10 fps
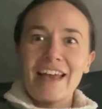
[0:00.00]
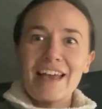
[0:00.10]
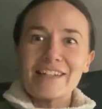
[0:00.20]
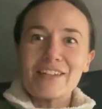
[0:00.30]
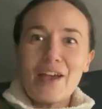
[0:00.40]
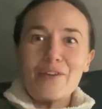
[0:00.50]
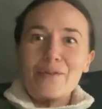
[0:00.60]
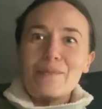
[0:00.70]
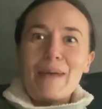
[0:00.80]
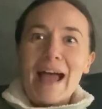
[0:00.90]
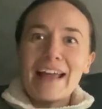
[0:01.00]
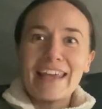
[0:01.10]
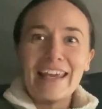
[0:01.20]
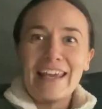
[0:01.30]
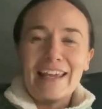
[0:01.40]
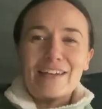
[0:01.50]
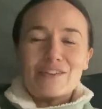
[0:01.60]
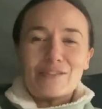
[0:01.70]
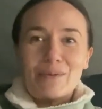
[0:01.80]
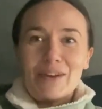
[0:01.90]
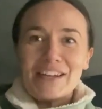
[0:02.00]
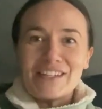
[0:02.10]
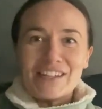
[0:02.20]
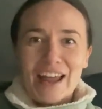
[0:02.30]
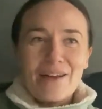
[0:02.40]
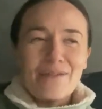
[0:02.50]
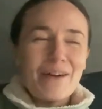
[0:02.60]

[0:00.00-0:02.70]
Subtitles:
So back in Swanage now.